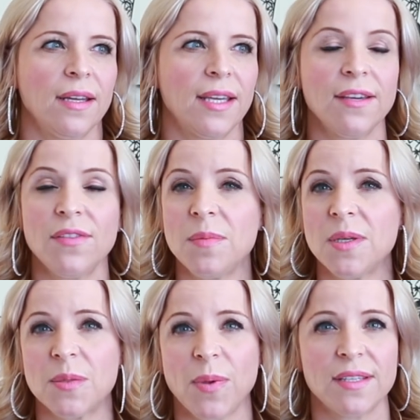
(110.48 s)
give them
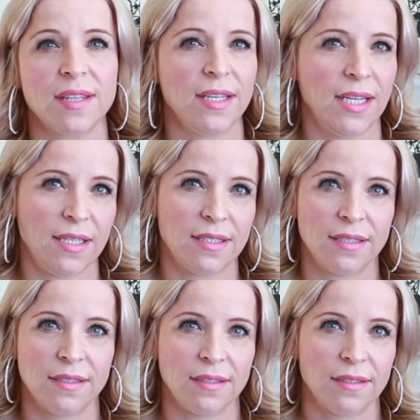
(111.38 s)
the space they need
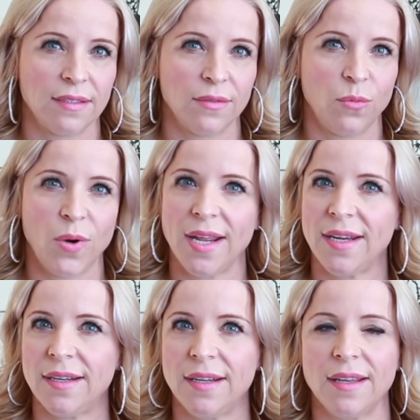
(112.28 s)

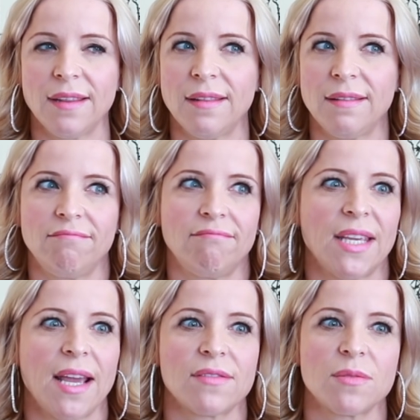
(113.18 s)
when
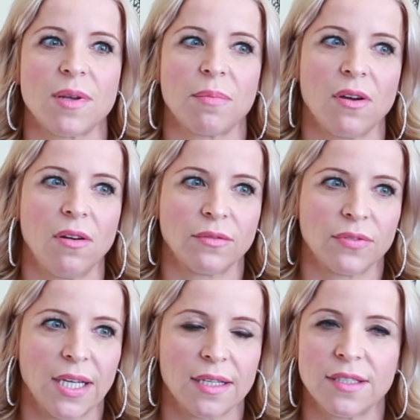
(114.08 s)
you have some type of
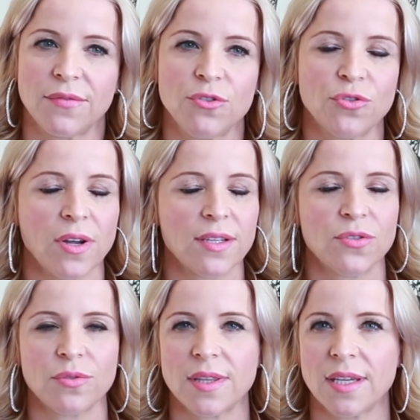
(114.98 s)
conflict. If you try to
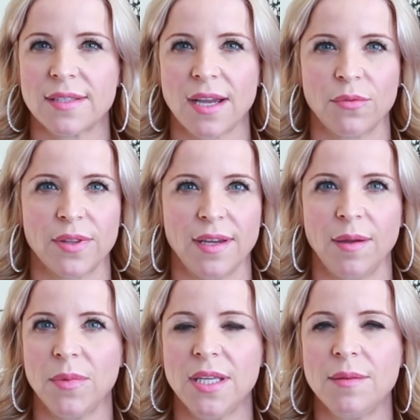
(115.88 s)
sort things out with
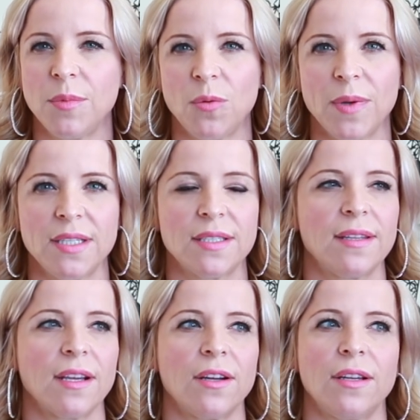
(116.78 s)
them in the moment,
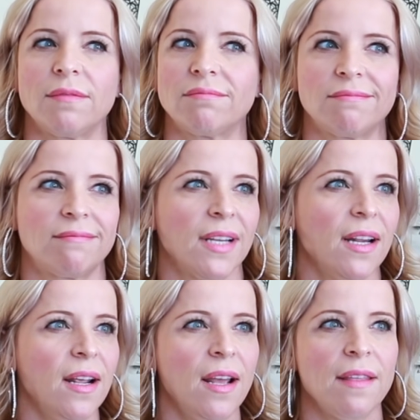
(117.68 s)

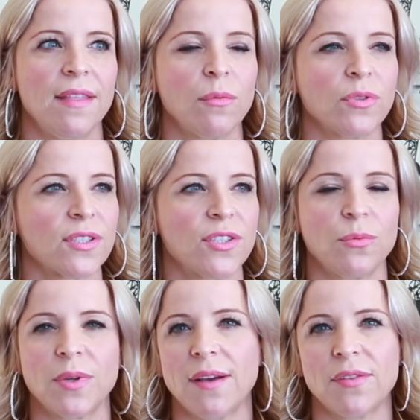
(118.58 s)
they will just
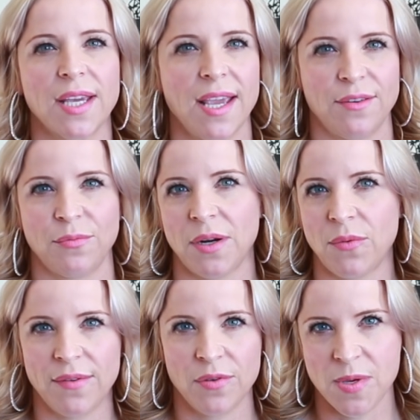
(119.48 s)
do whatever they can to run
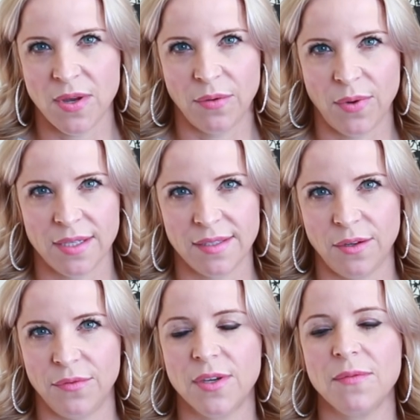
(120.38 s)
away from you anyway.
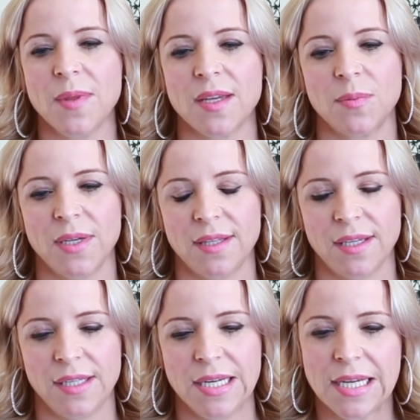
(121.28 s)
So if you give them that space
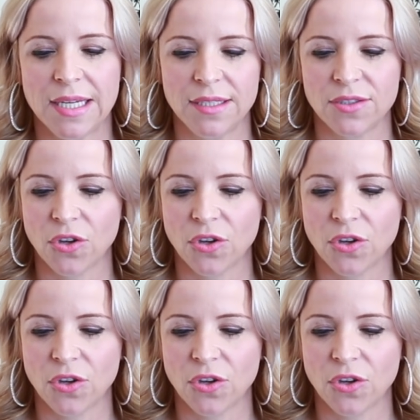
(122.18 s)
they need to